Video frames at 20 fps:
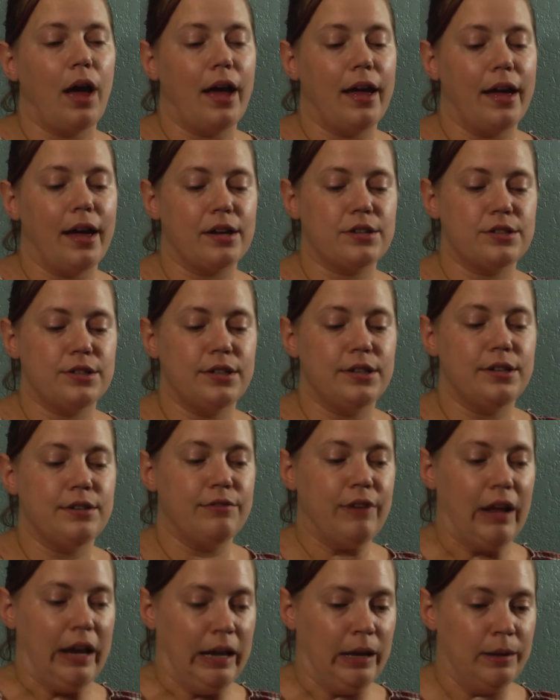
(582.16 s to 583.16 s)
I actually
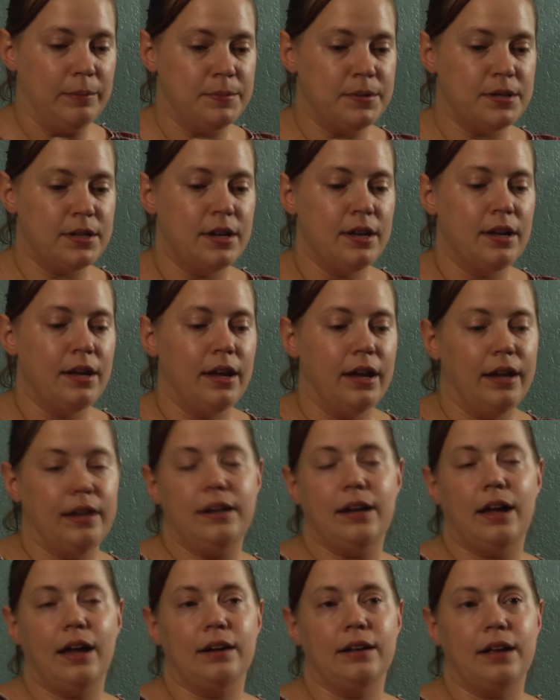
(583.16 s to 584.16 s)
developed
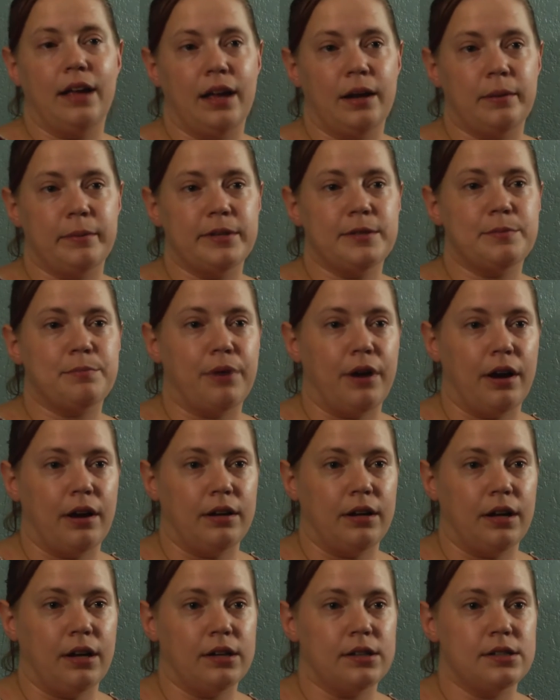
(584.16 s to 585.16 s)
a non-cannabis
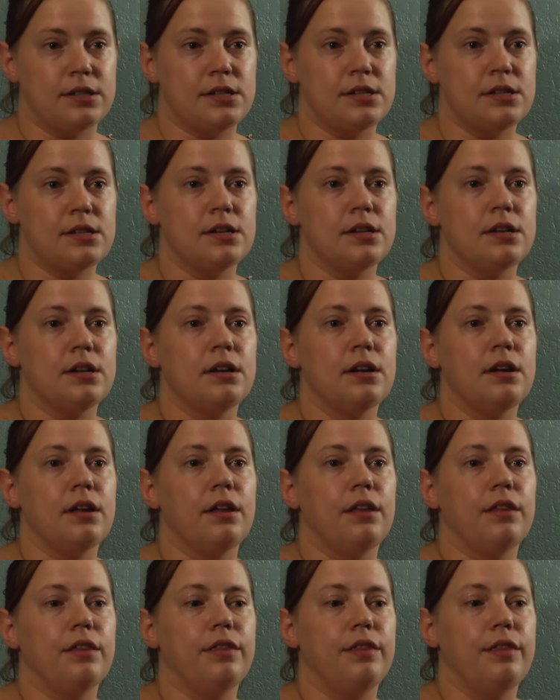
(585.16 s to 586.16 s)
product
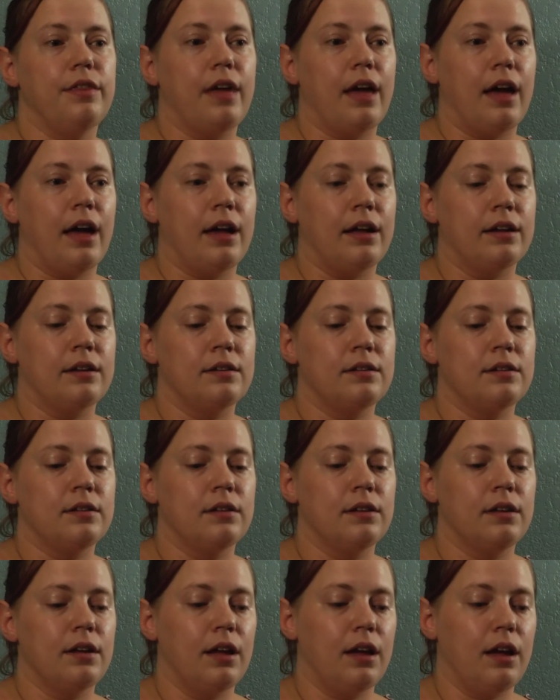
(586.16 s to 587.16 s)
that